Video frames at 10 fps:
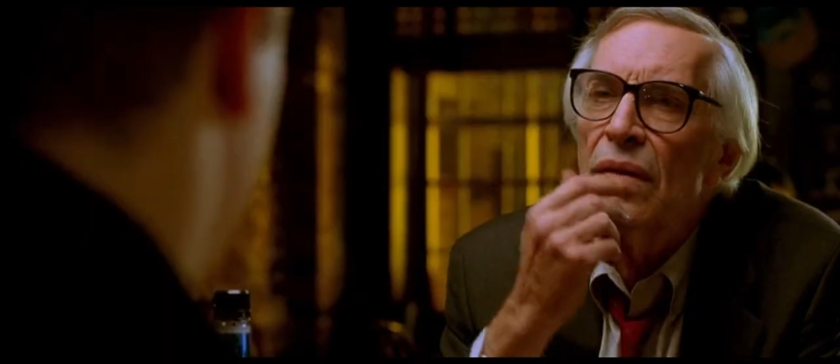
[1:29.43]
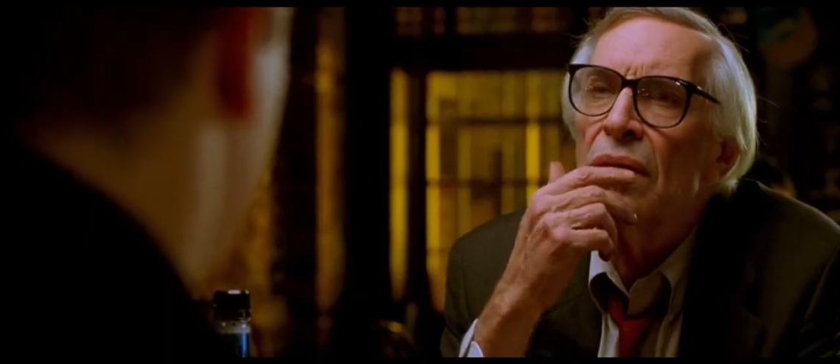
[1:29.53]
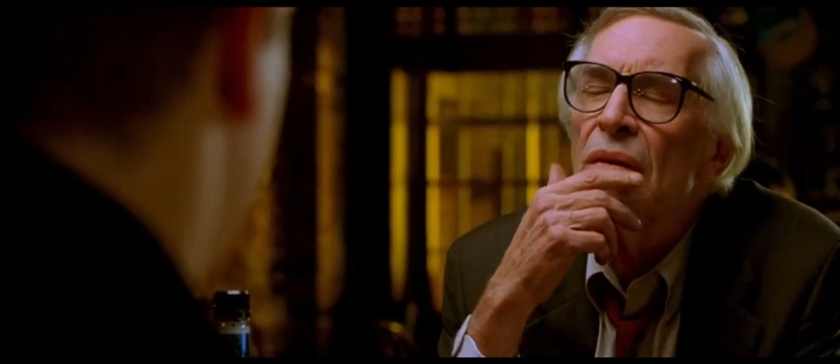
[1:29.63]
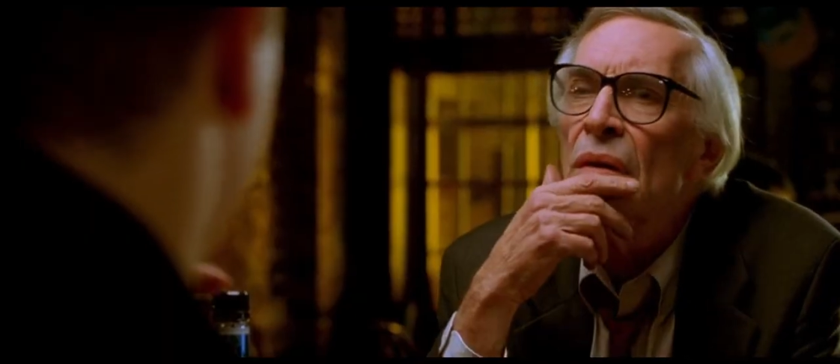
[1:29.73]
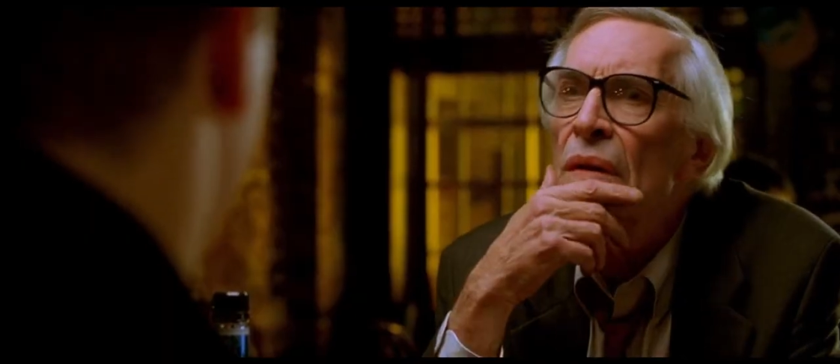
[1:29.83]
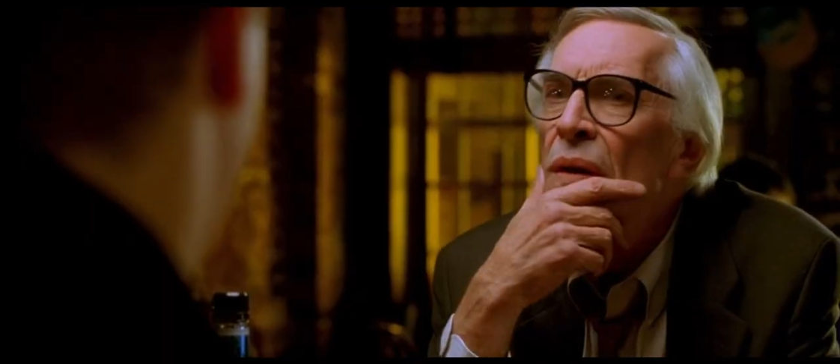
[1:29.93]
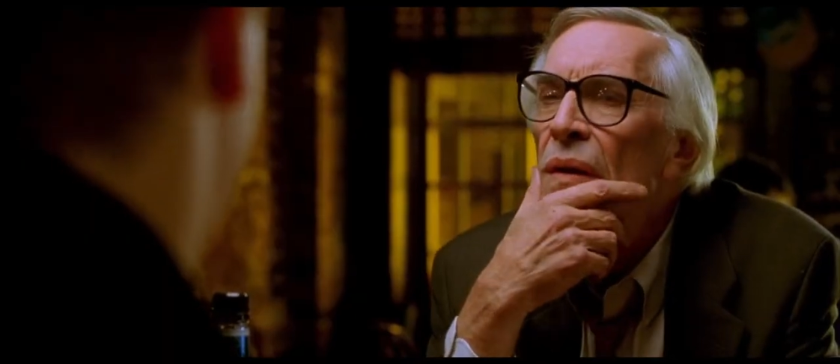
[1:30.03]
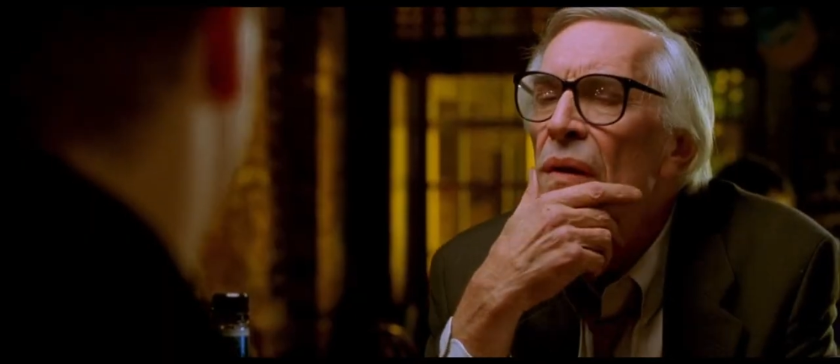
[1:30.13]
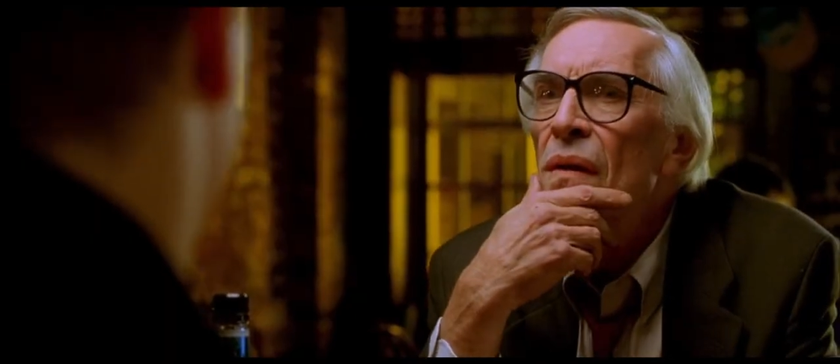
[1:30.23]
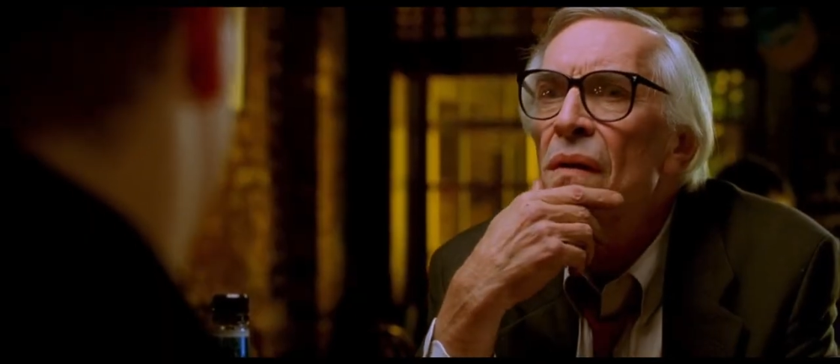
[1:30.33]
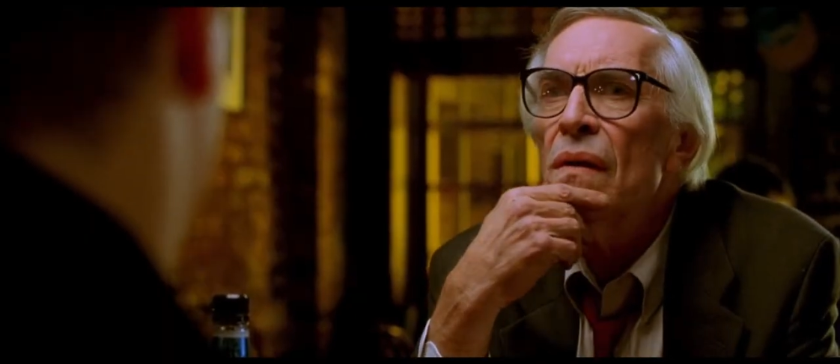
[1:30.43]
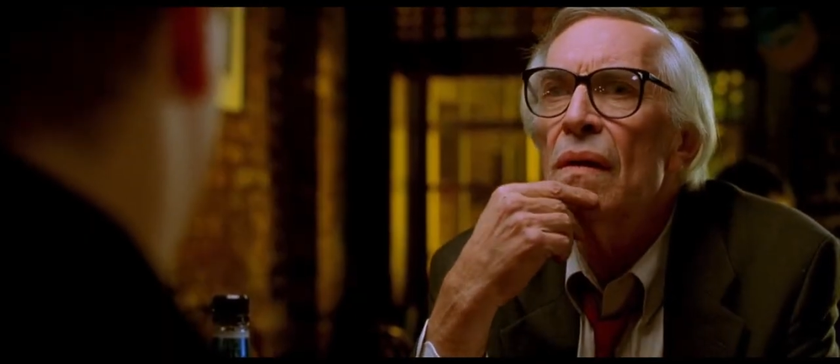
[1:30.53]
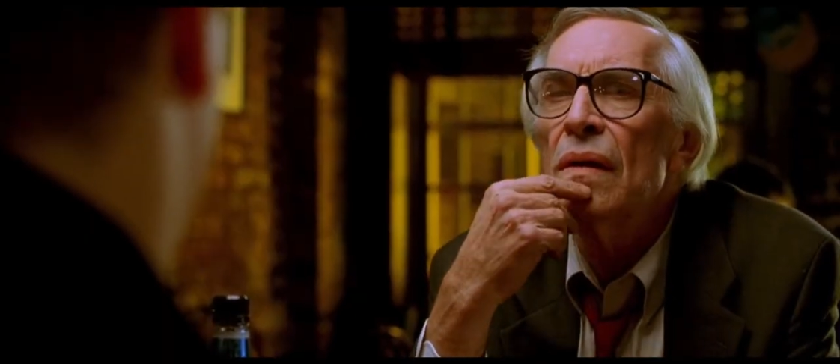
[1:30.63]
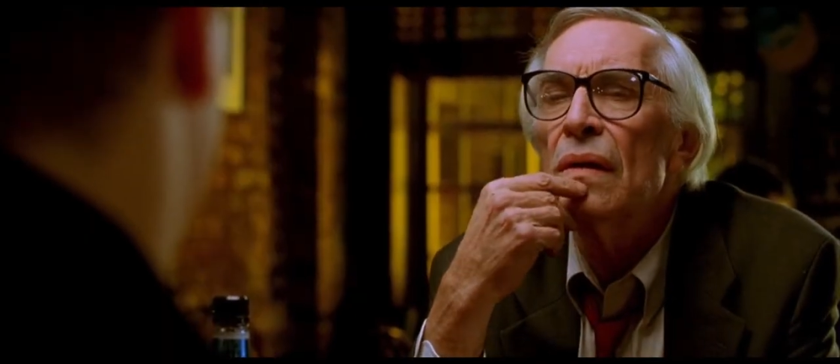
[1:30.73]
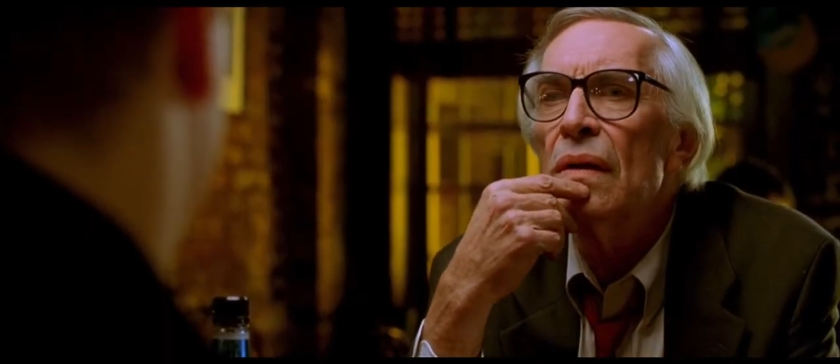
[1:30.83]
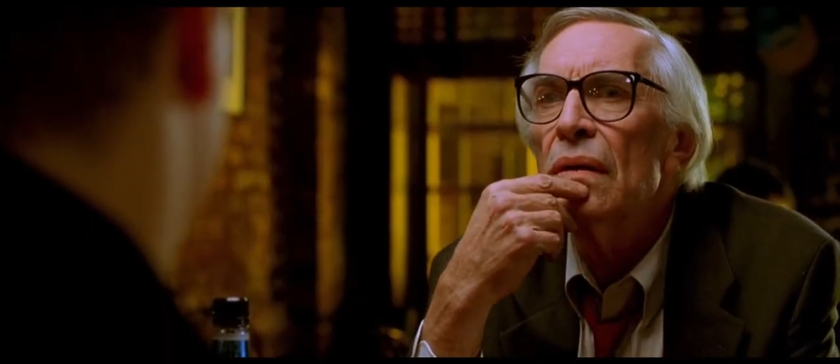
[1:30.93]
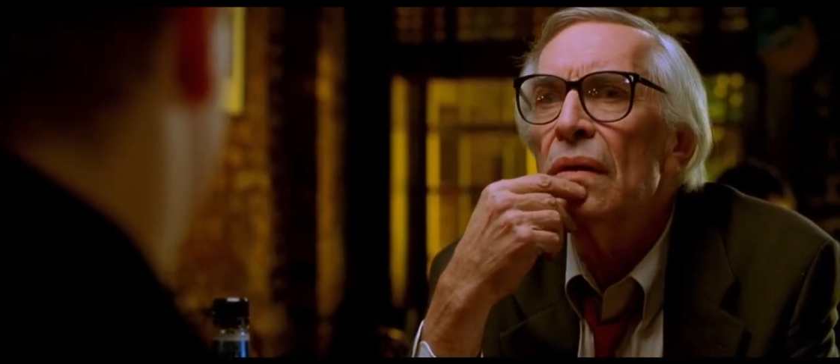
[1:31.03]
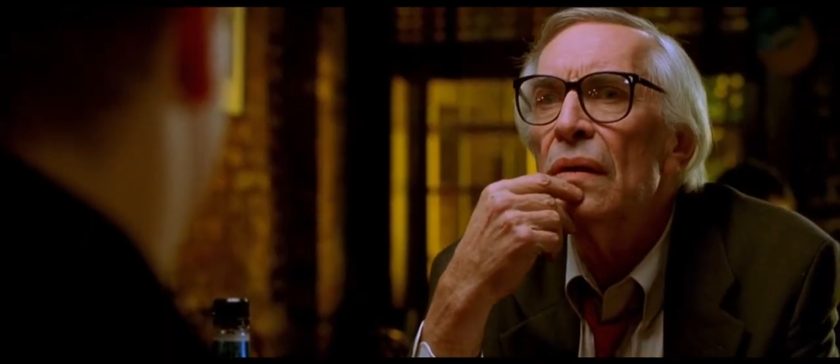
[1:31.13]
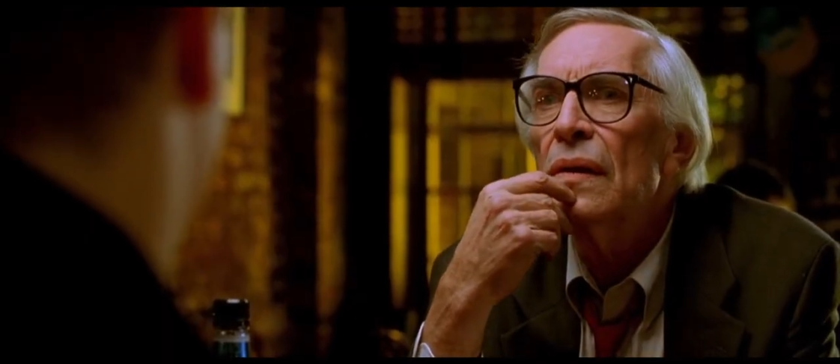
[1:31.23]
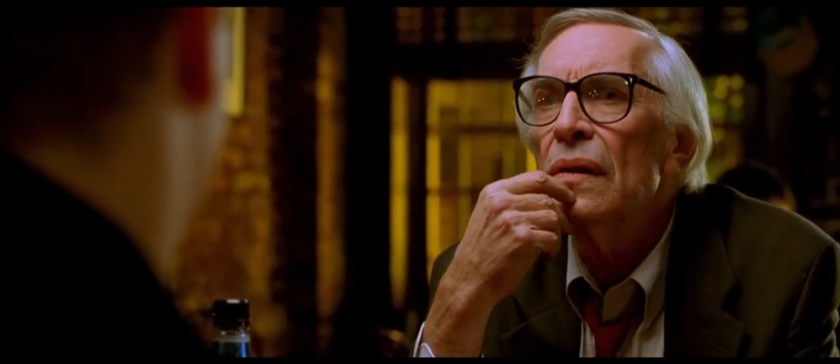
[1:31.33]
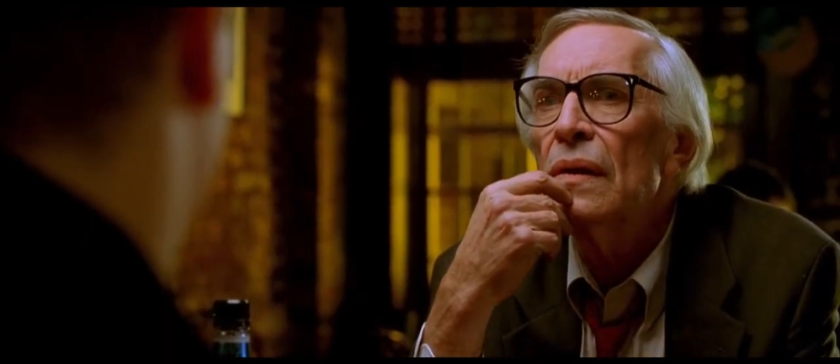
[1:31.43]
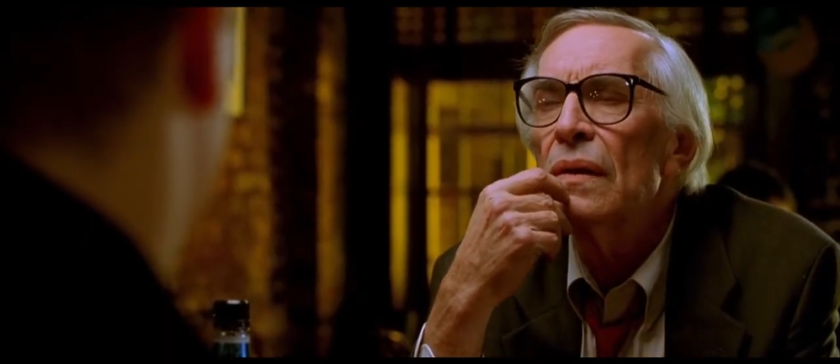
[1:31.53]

That's how I knew the DA made his two-pair and